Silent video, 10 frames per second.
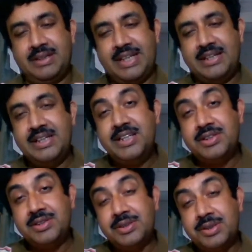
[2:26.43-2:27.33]
They need
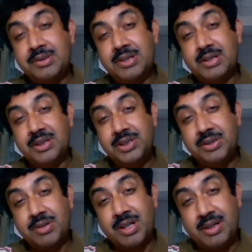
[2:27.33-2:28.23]

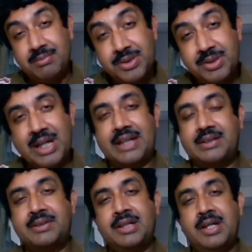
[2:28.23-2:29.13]
to come
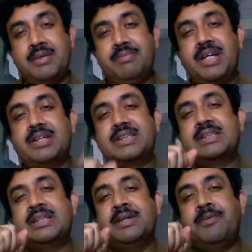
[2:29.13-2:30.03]
together,
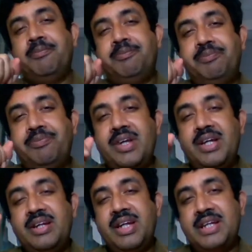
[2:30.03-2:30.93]
because
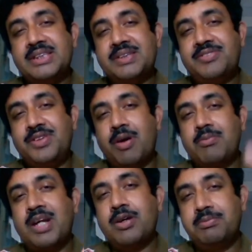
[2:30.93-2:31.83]
in case of
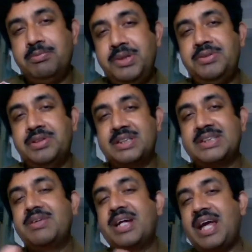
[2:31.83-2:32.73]
normal
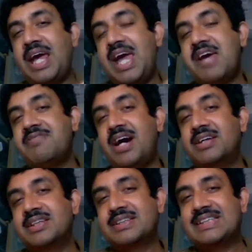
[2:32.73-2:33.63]
computers, you can have
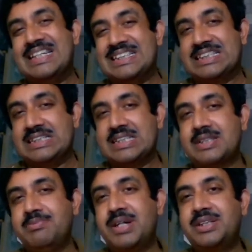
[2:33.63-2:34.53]
other
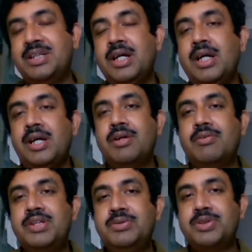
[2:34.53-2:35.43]
sensors, but
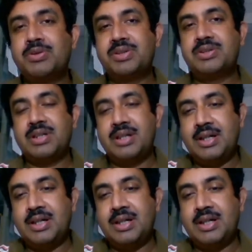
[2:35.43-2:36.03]
what you don't